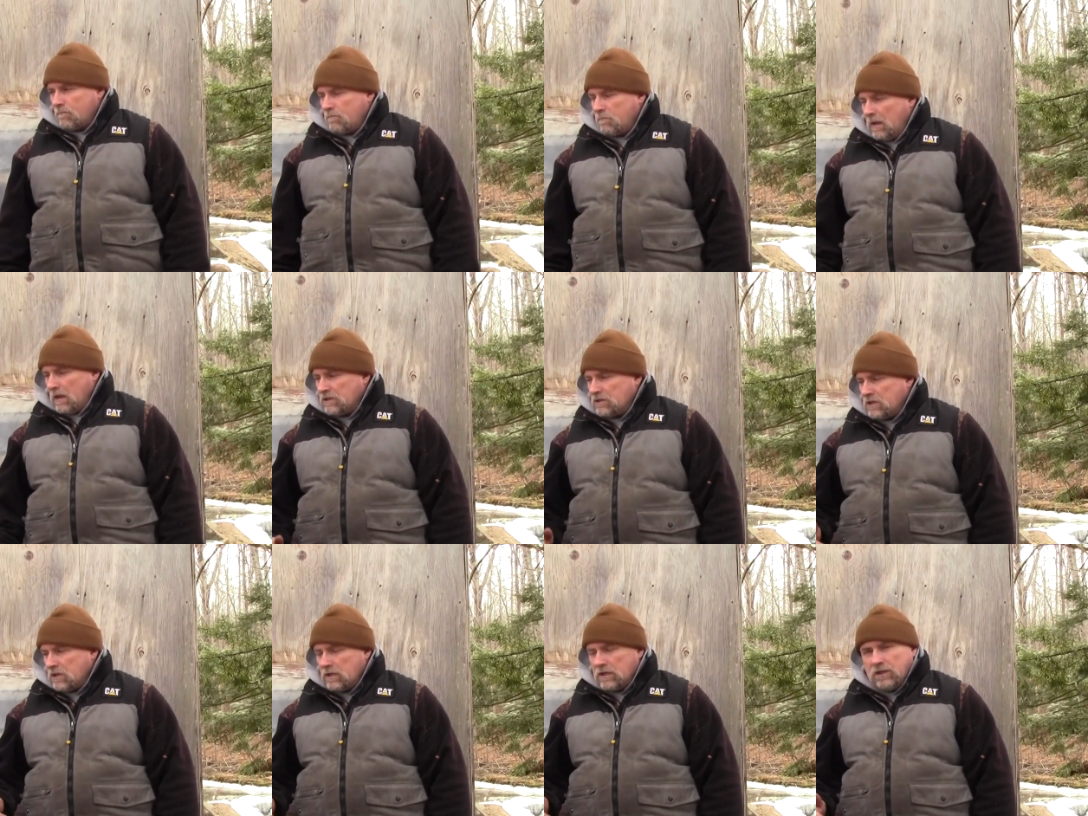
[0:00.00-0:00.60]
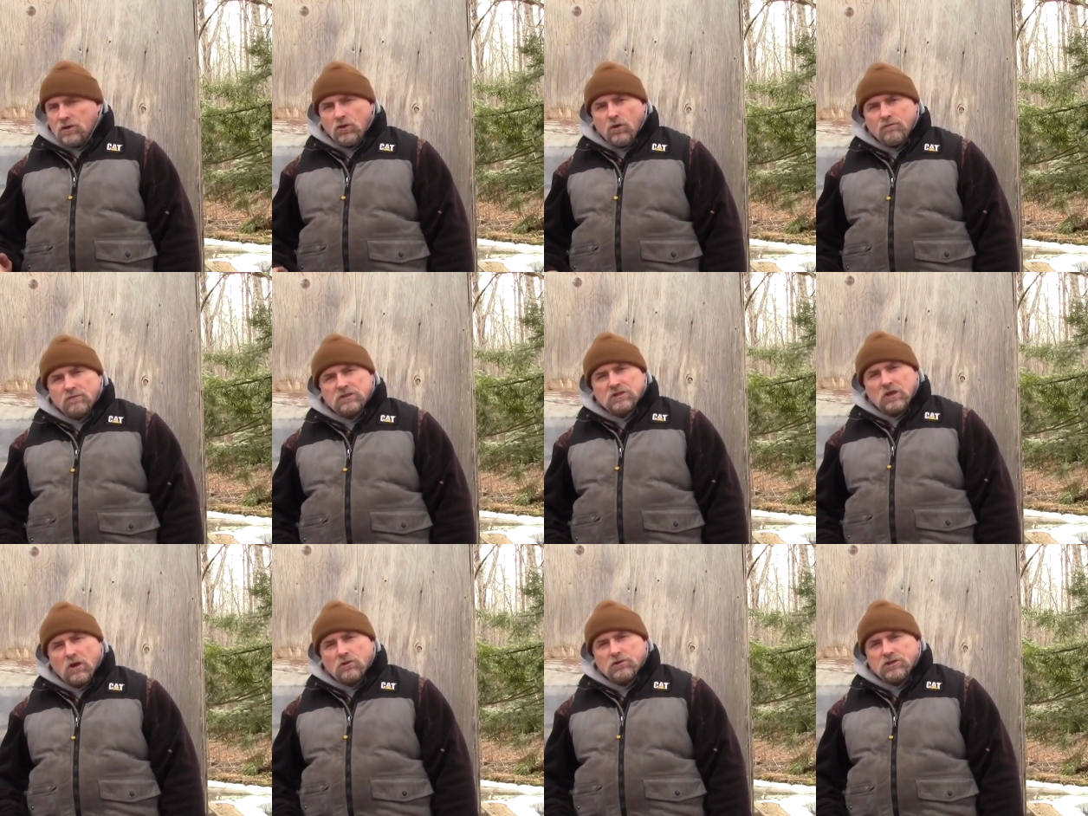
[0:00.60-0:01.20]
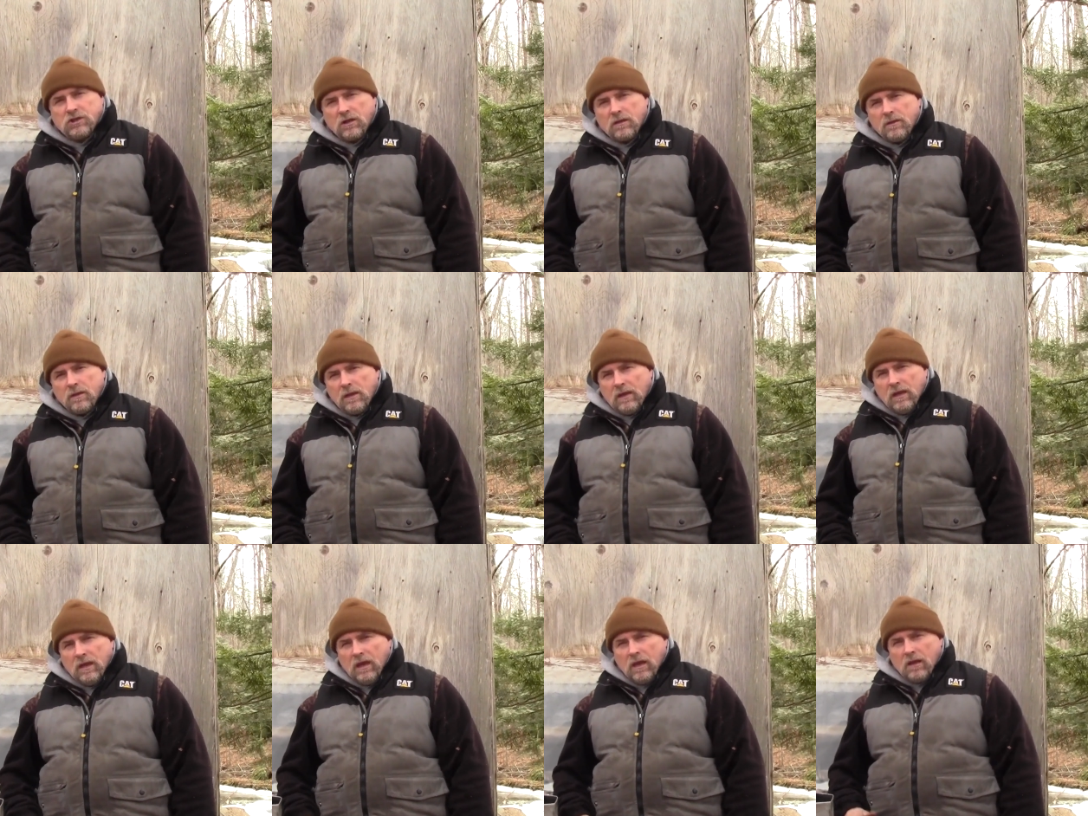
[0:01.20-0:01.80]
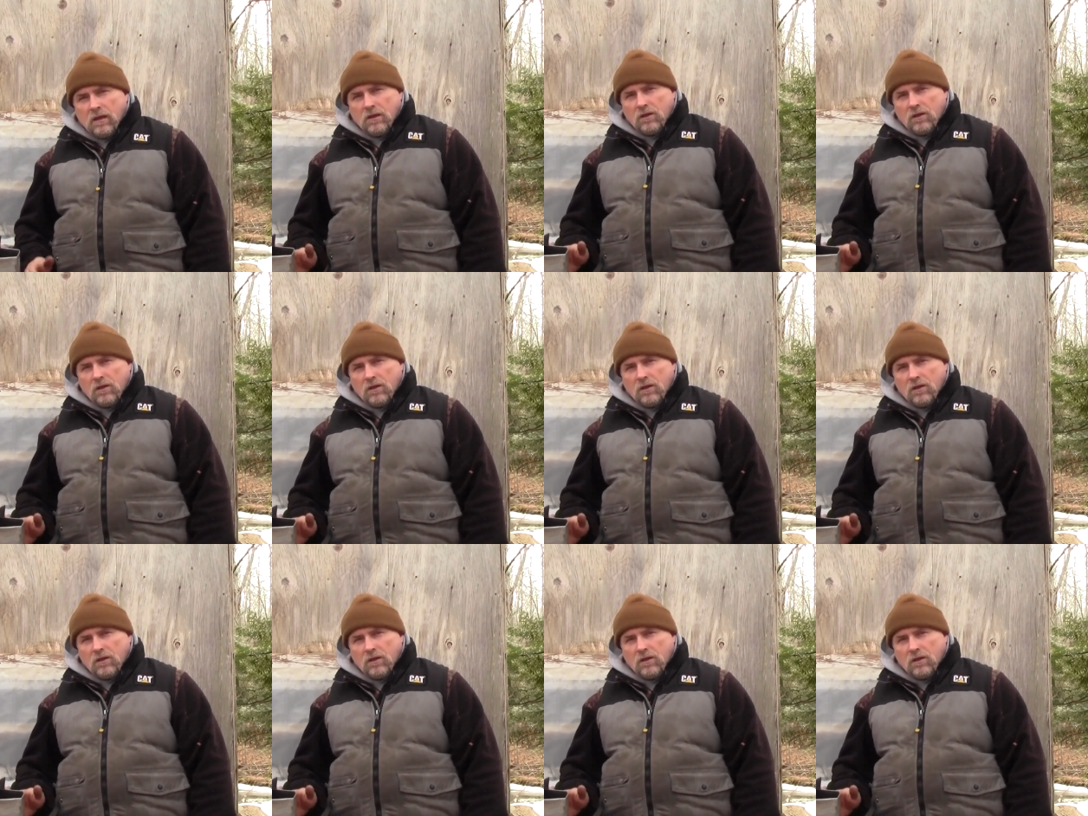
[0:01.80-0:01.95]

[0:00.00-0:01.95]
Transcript: basically in Nova Scotia, a